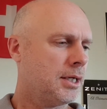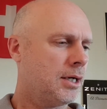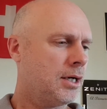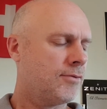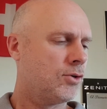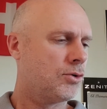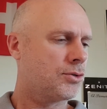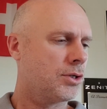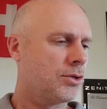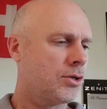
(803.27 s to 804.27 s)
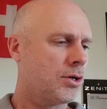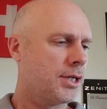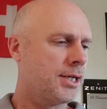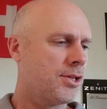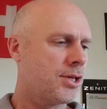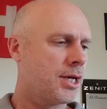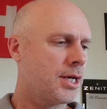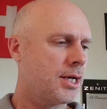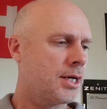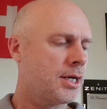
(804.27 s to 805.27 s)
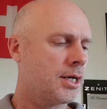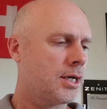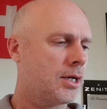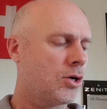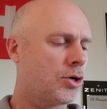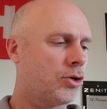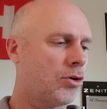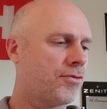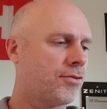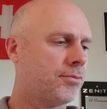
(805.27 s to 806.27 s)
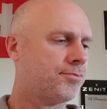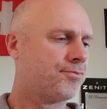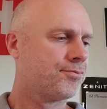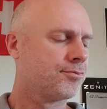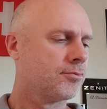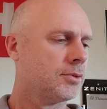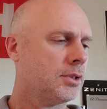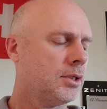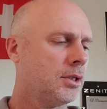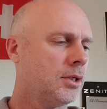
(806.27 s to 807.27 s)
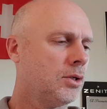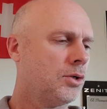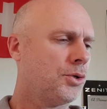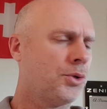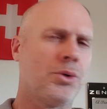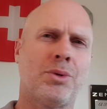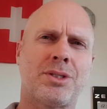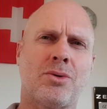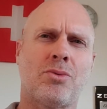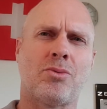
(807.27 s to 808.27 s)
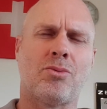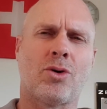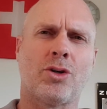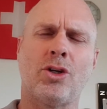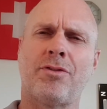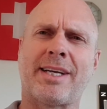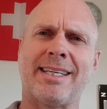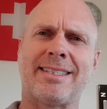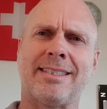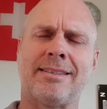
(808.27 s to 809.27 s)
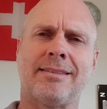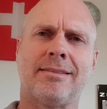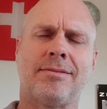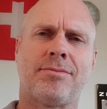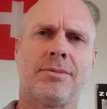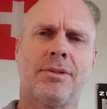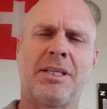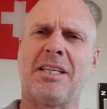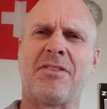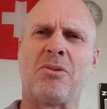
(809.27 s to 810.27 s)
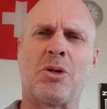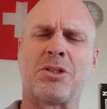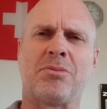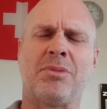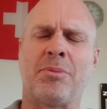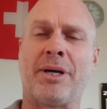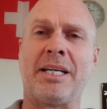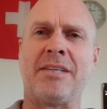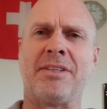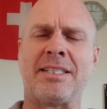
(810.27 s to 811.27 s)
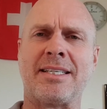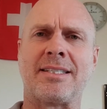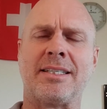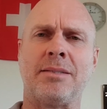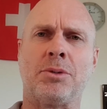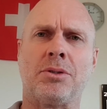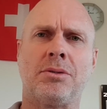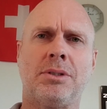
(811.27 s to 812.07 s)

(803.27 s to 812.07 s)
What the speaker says: I've also got in there Rodolphe, who was a Rodolphe Catin. I don't know if the brand even exists anymore.